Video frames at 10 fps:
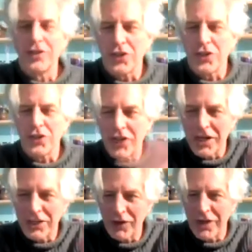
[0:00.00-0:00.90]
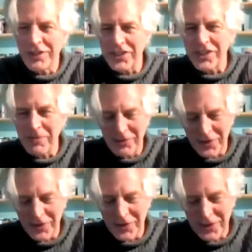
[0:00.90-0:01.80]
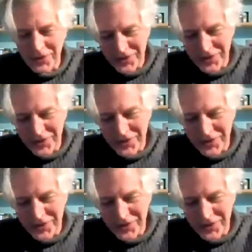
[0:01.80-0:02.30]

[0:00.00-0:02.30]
There's a satisfied customer, folks.